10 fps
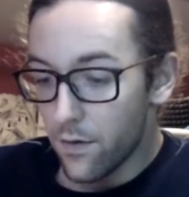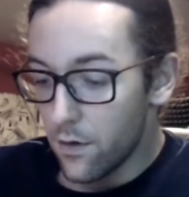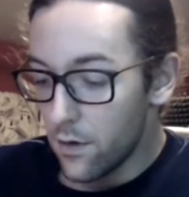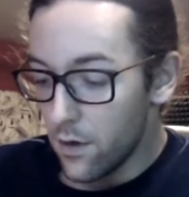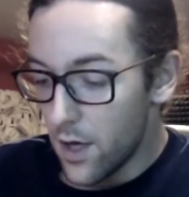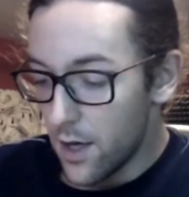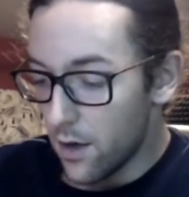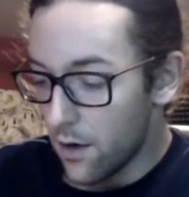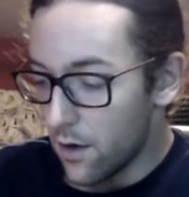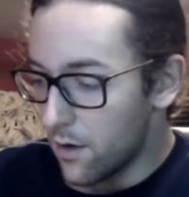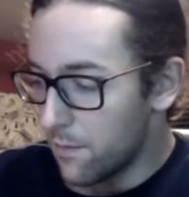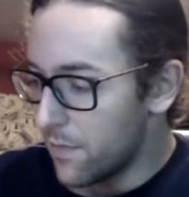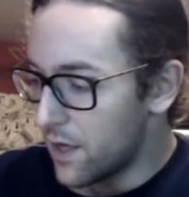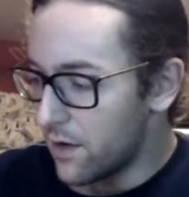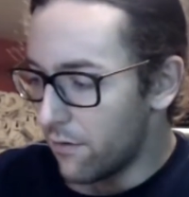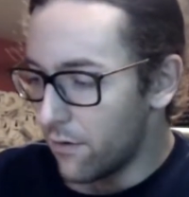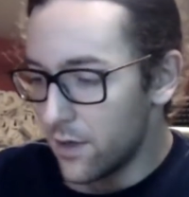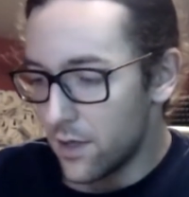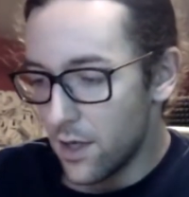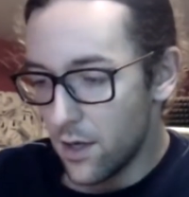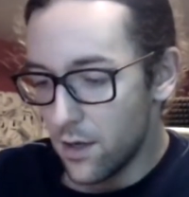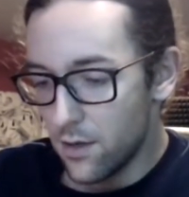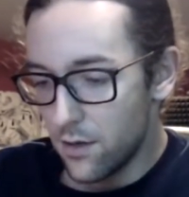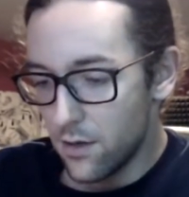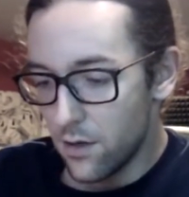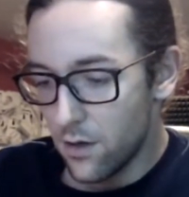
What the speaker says: Yeah, that definitely says,